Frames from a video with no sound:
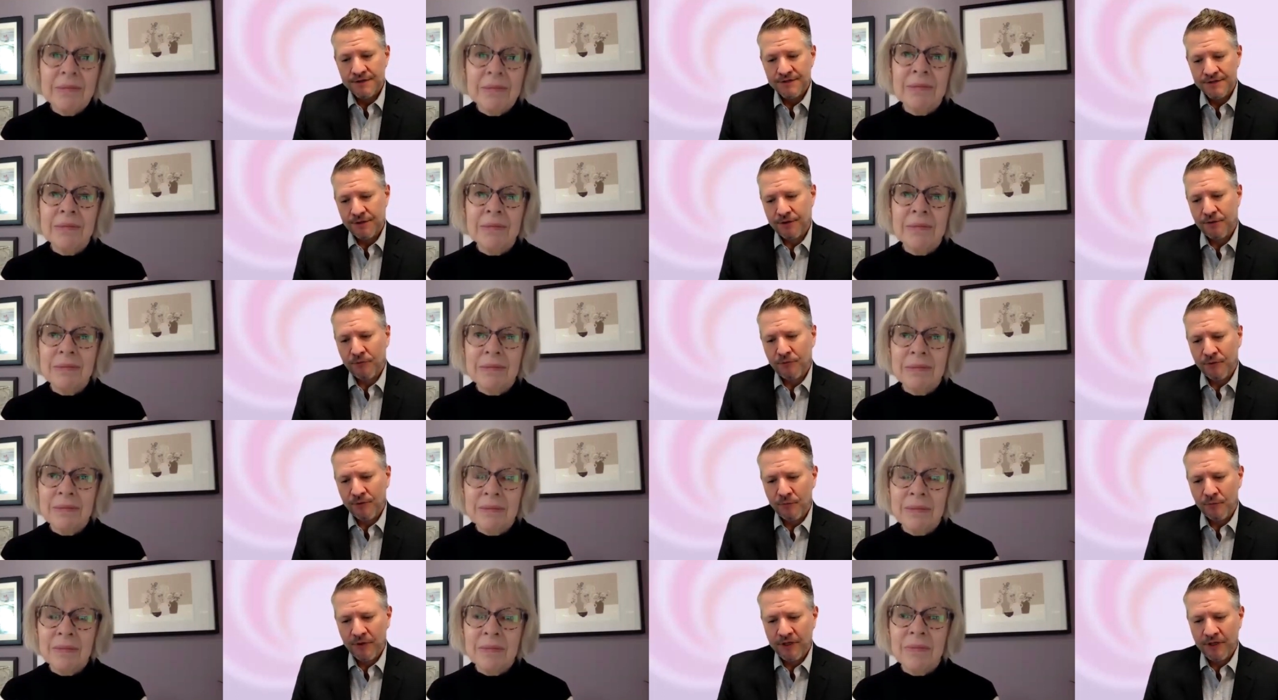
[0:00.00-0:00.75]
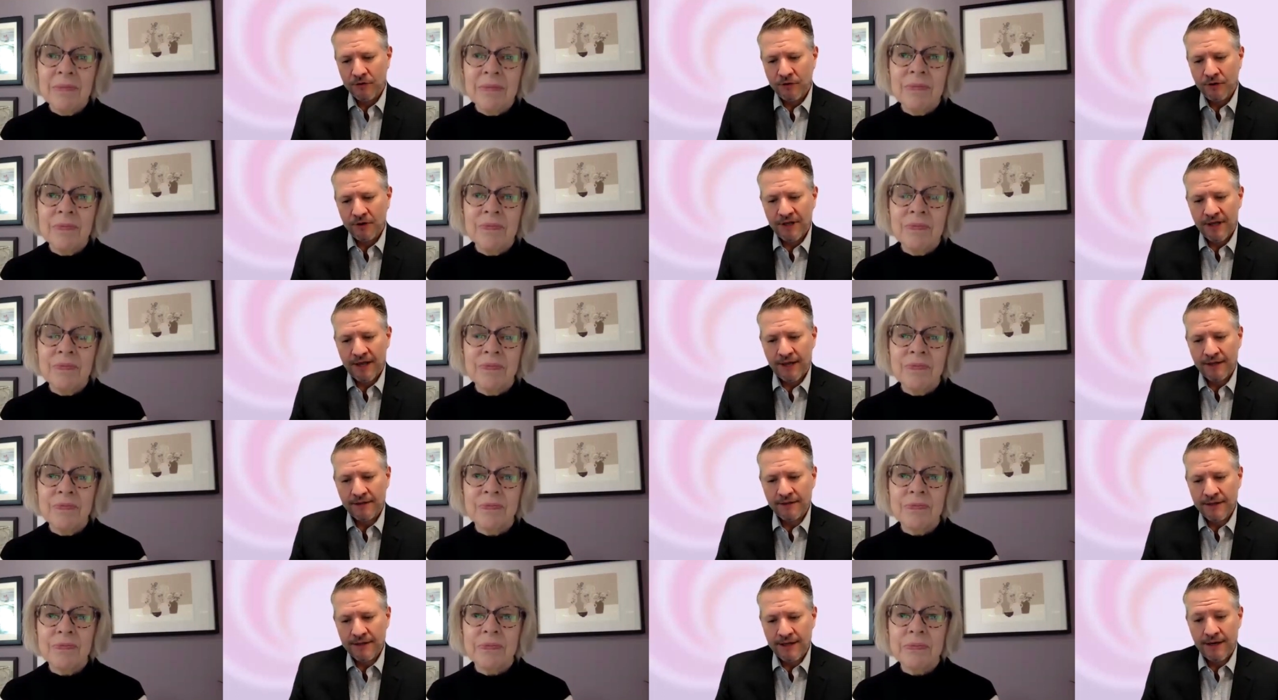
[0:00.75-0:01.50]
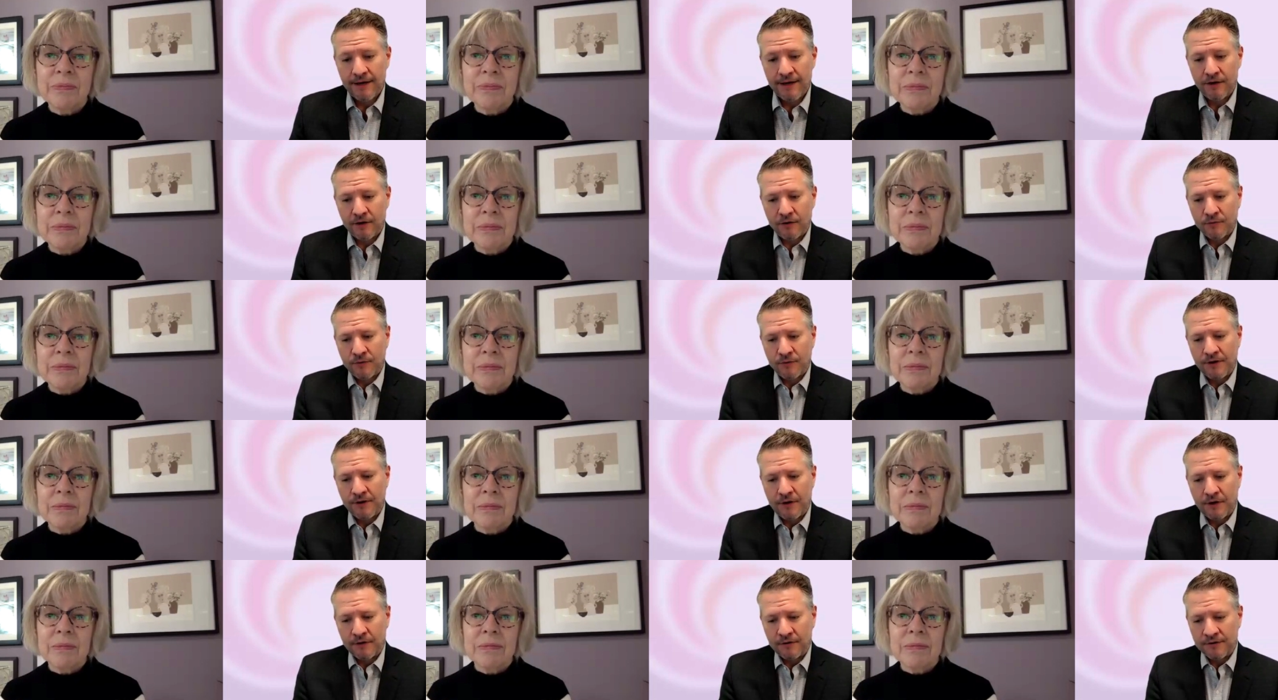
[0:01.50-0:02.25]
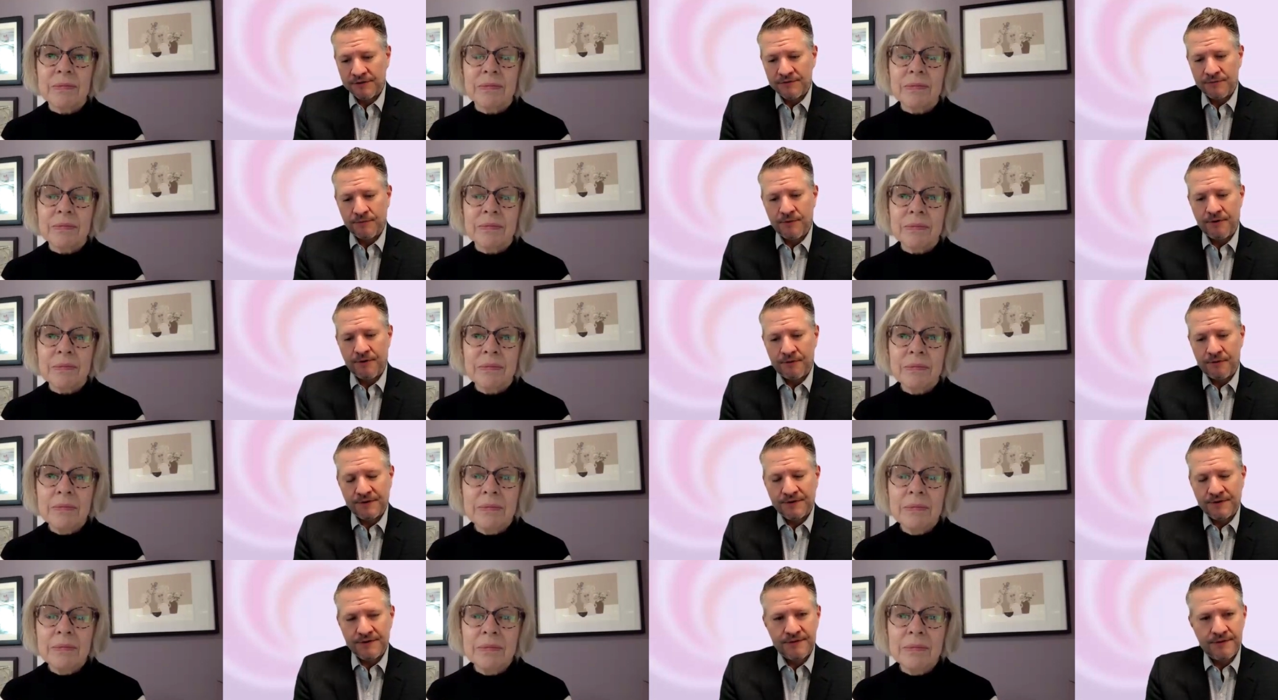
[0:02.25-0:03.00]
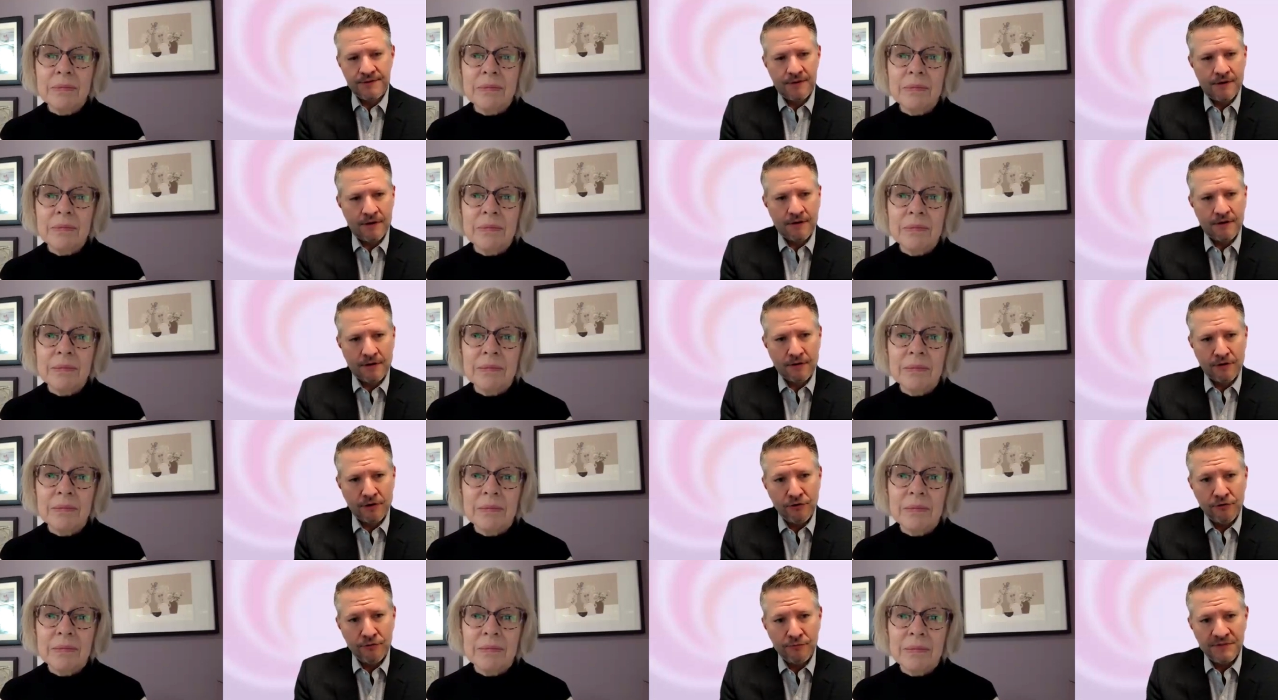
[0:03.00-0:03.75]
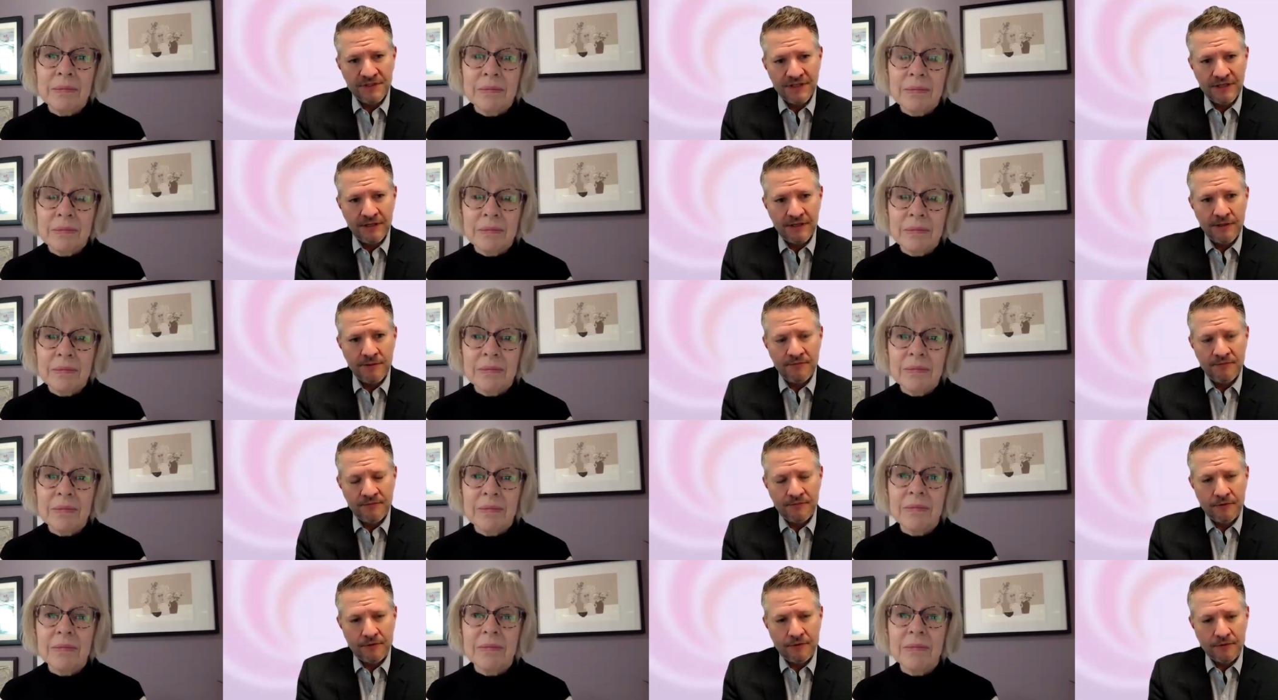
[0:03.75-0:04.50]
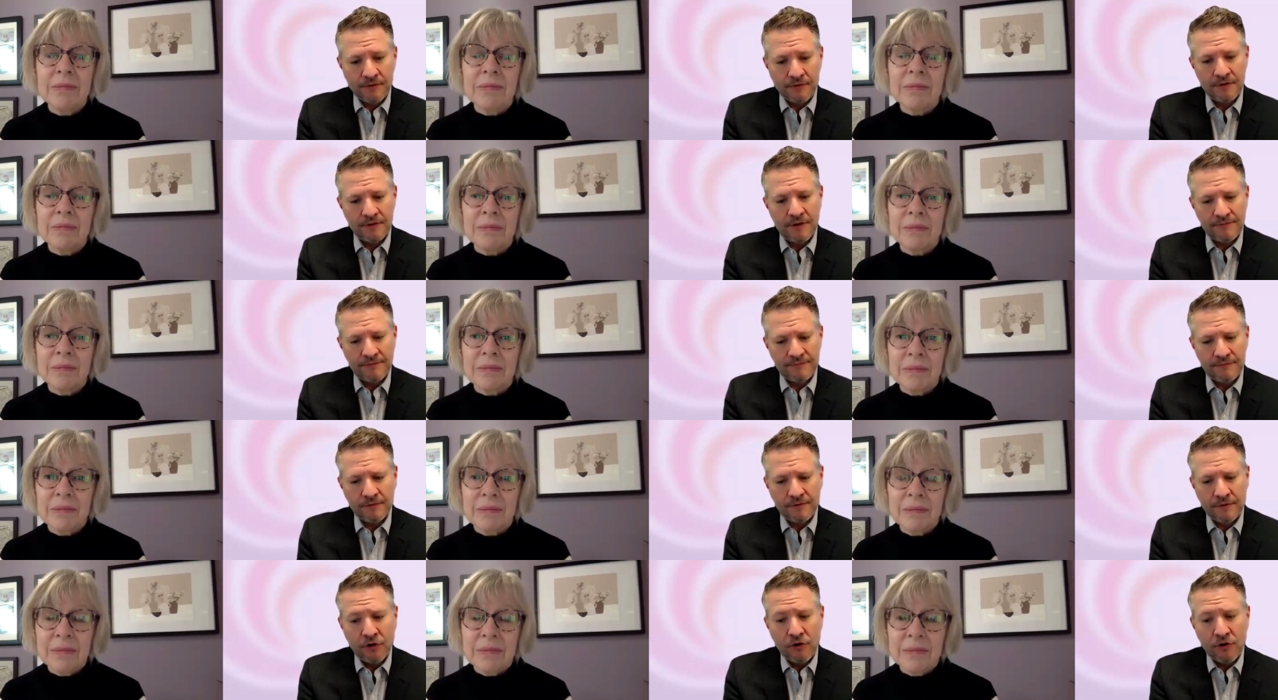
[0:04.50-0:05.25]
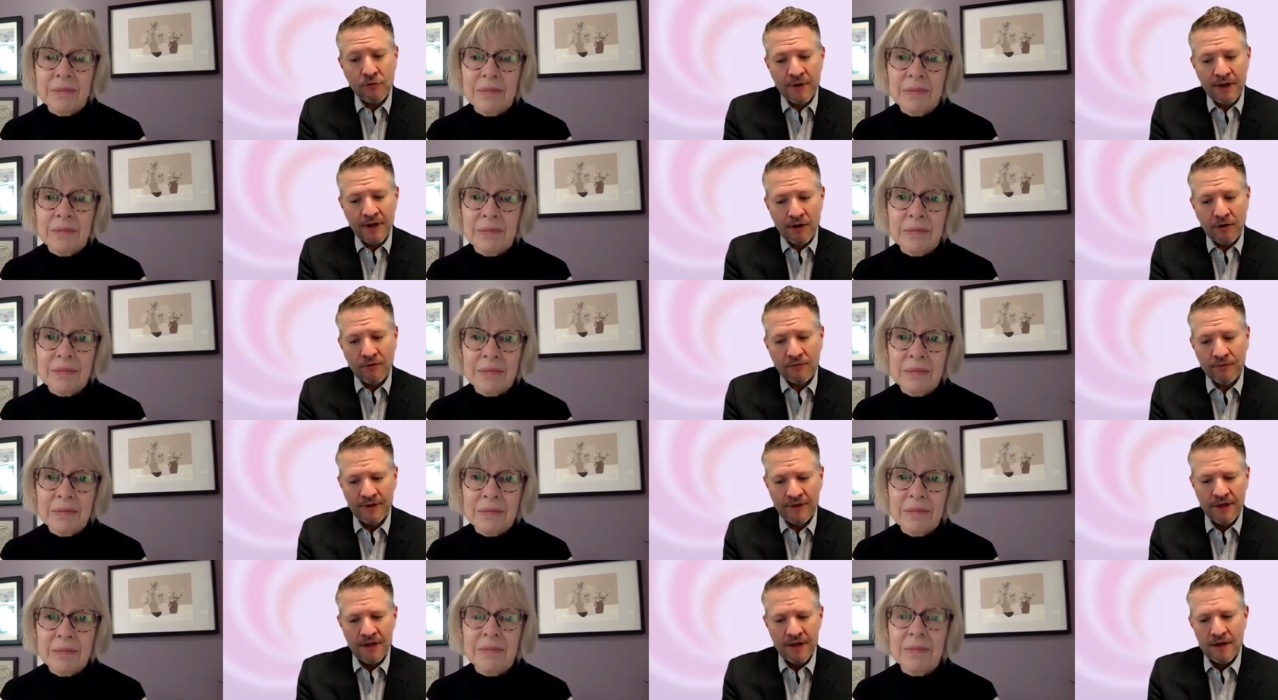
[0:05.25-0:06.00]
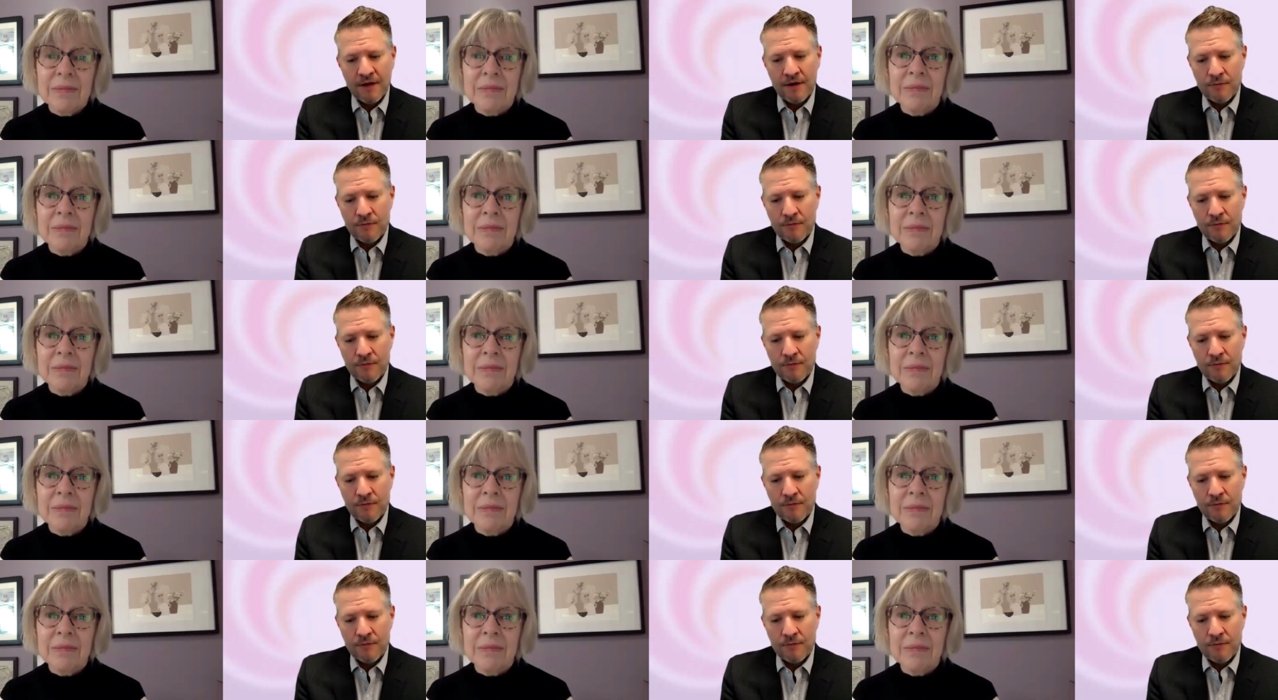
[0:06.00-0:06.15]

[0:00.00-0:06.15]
Speaker 1: So when we look at care, regardless whether it's on our home team for home help,